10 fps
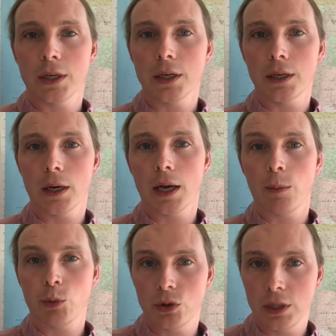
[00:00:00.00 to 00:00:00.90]
an
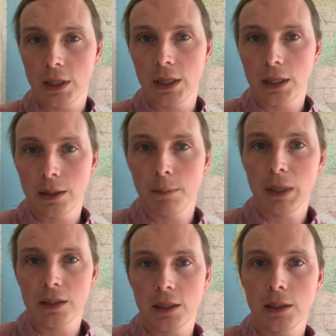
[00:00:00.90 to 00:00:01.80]
amputee
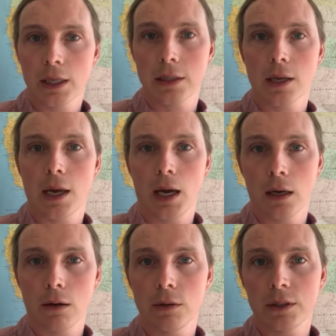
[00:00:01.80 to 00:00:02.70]
meeting that
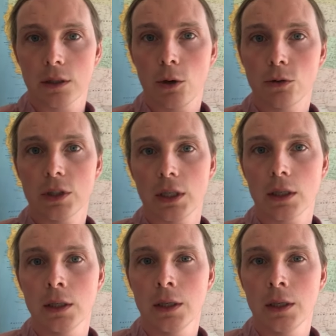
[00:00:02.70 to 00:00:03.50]
Hanger is hosting.